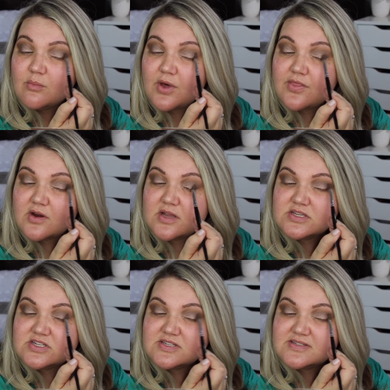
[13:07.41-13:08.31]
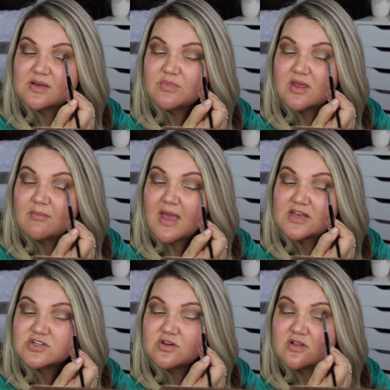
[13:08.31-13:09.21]
But there is just something
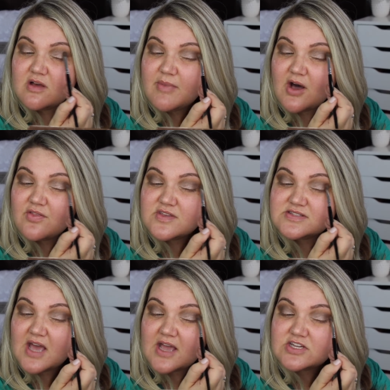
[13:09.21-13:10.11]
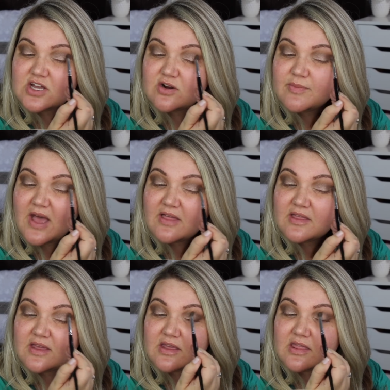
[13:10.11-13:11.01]
magical about this eyeshadow palette.